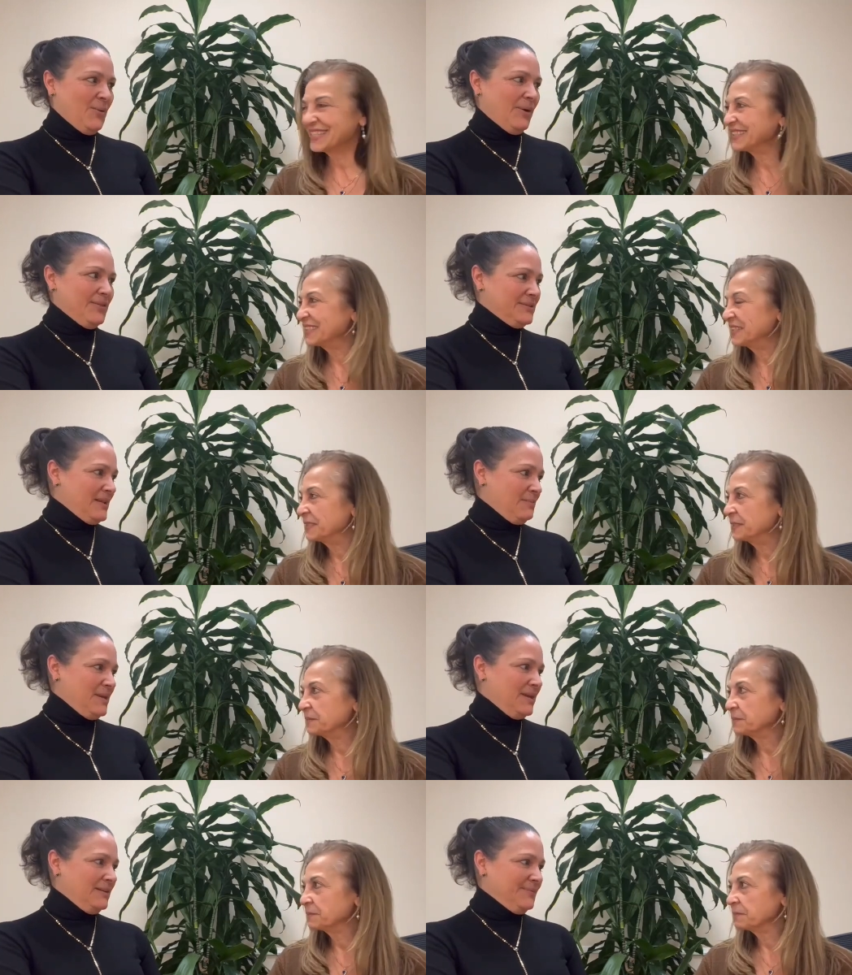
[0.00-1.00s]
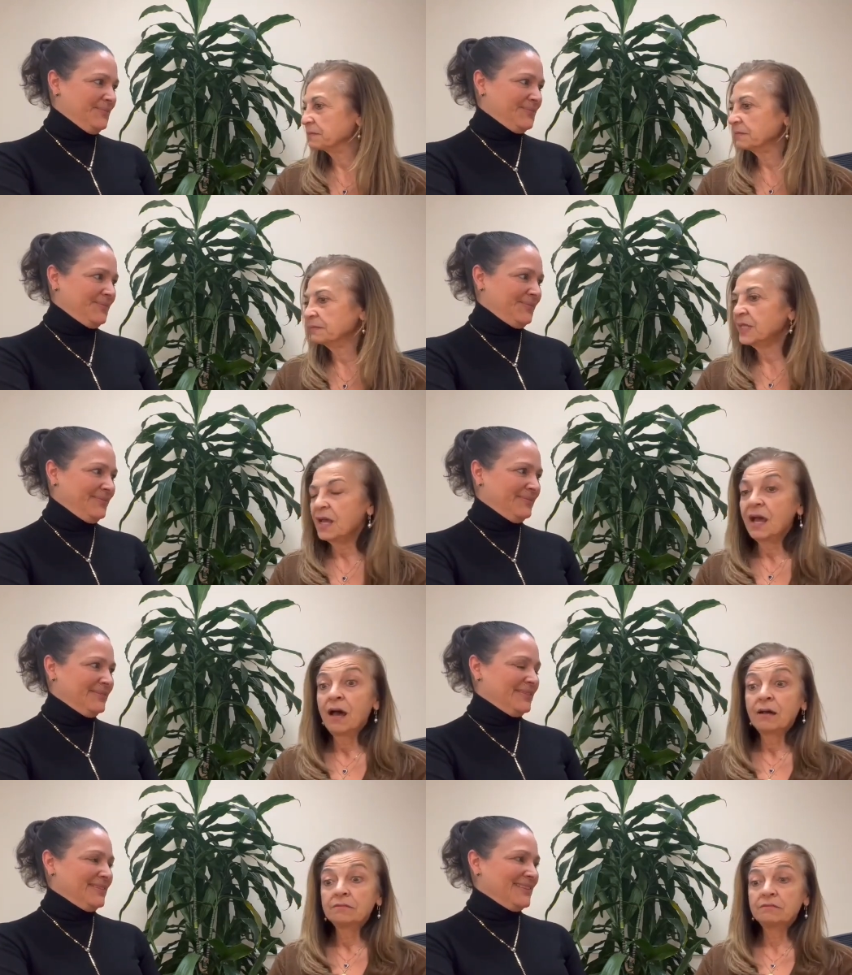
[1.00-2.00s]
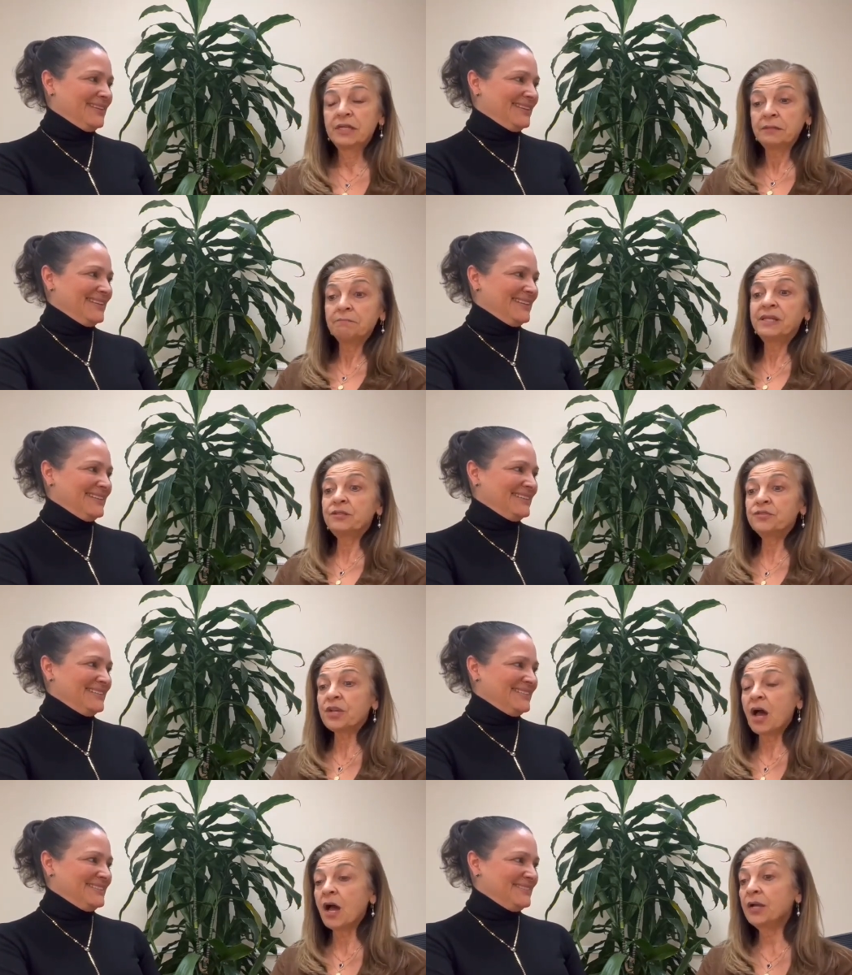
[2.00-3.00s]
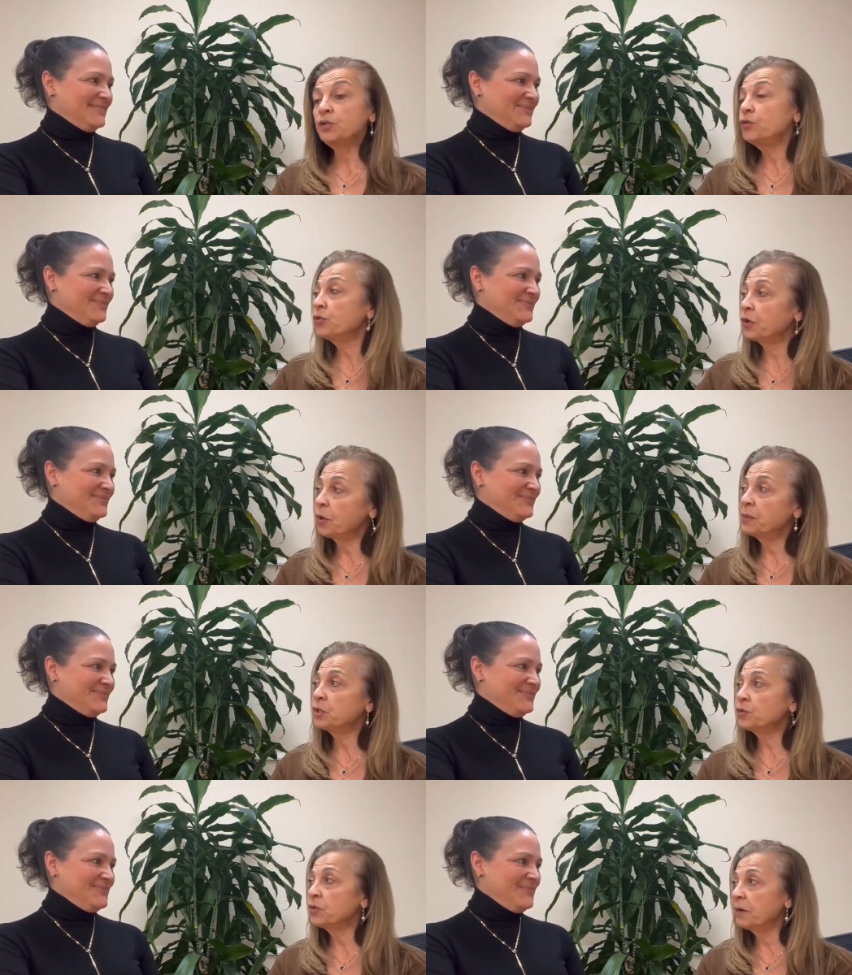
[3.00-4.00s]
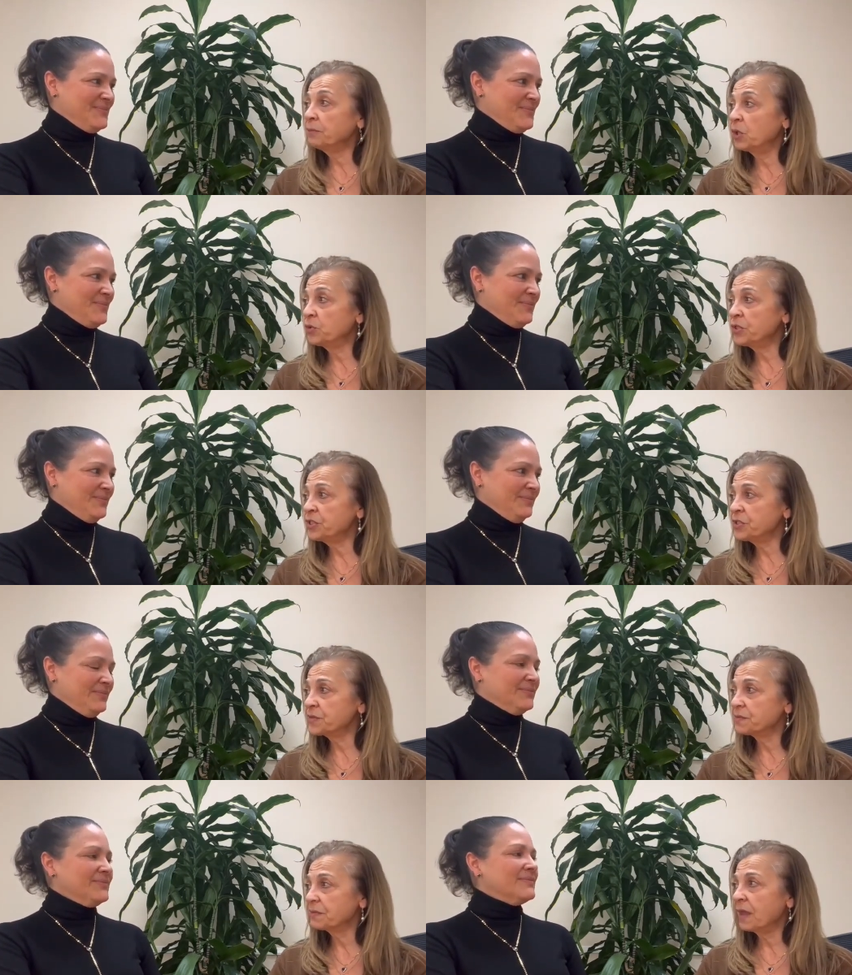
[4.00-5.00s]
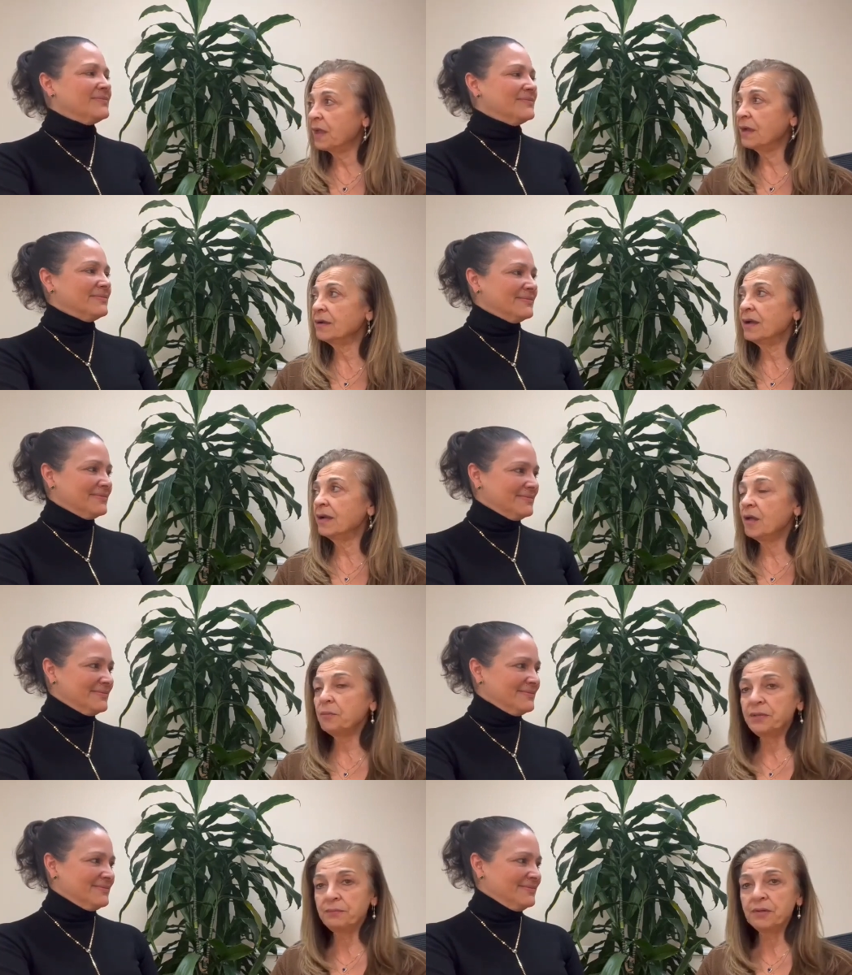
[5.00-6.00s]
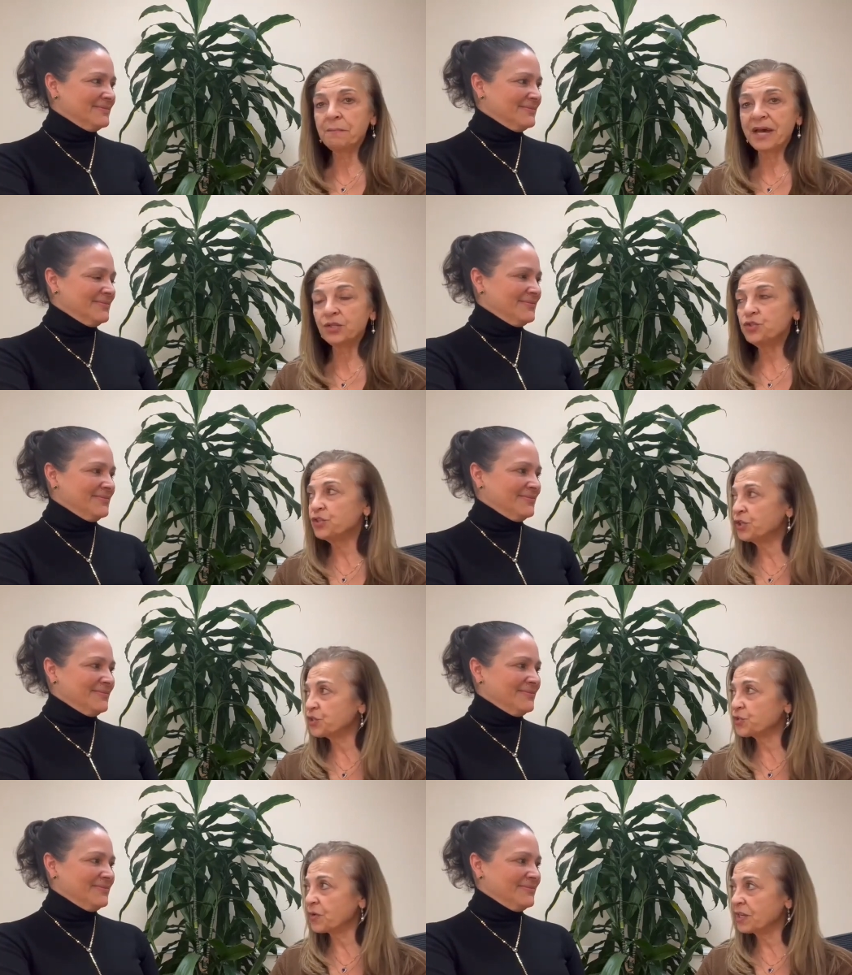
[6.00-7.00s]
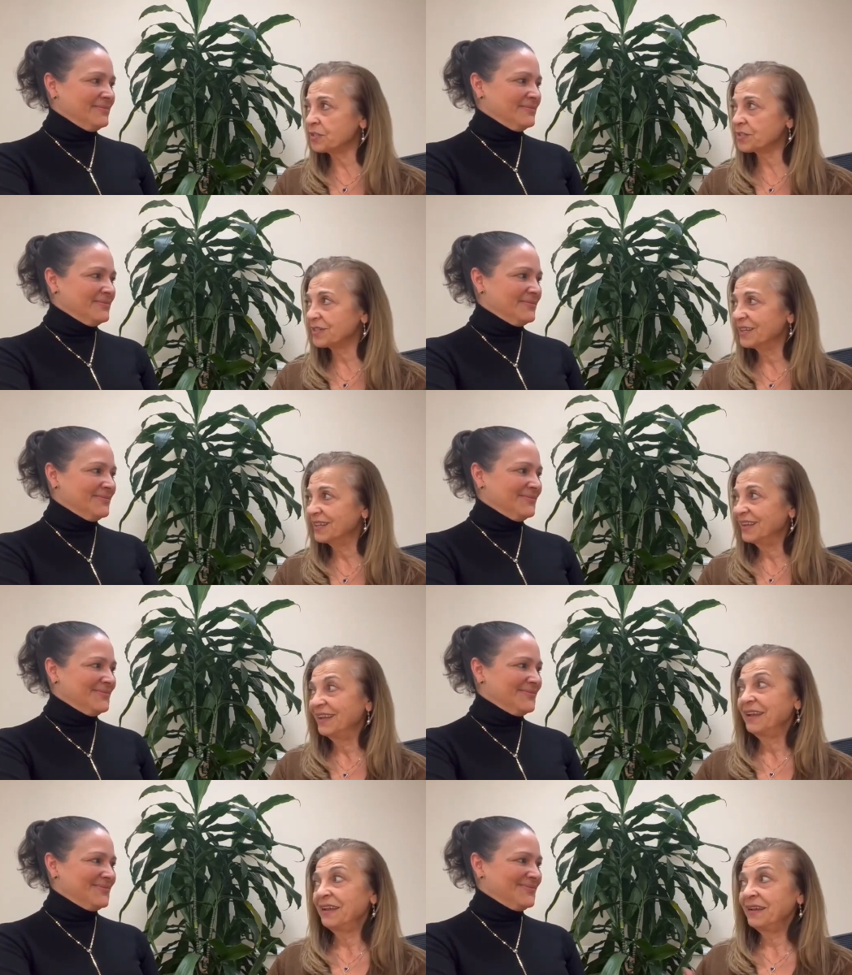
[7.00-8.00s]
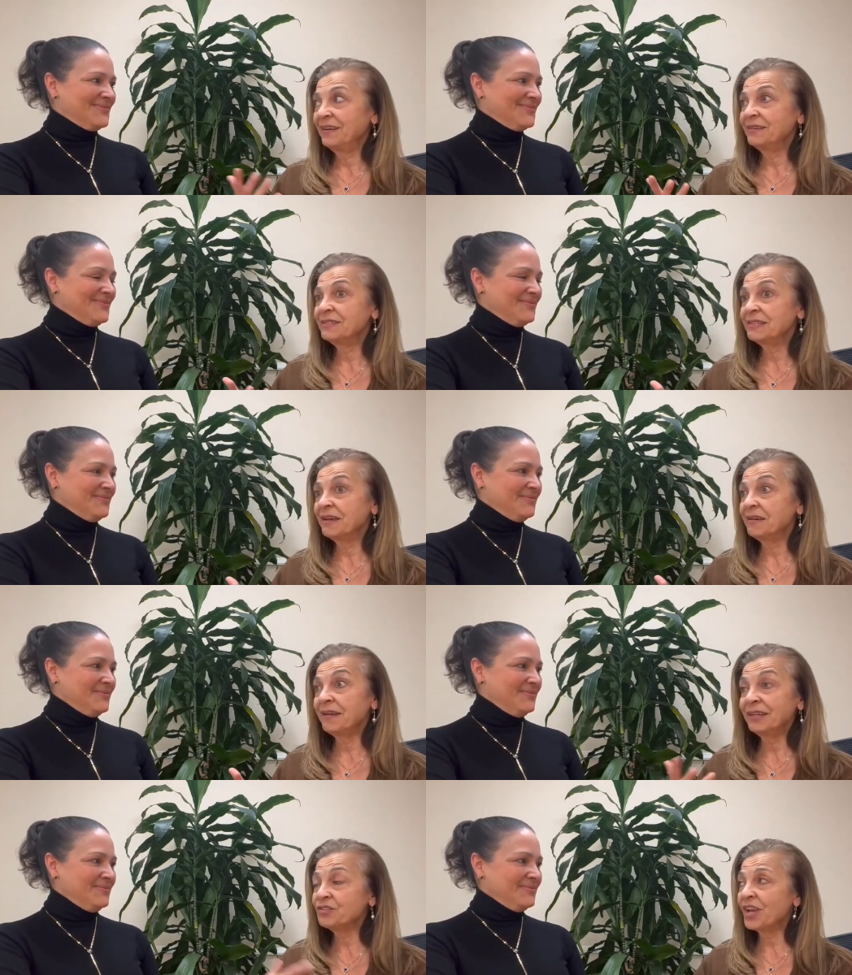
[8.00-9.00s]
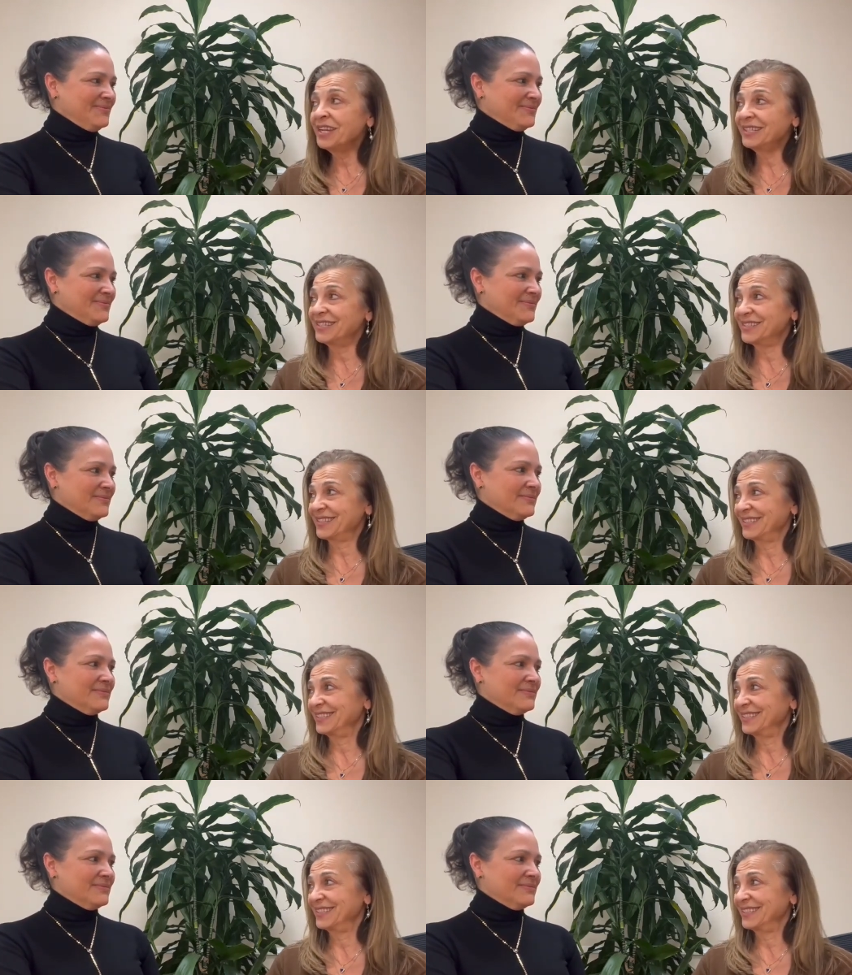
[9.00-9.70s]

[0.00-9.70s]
Speaker 1: What does that mean? It means I do therapy through hypnosis and I help people manage their stress and uh, anxieties.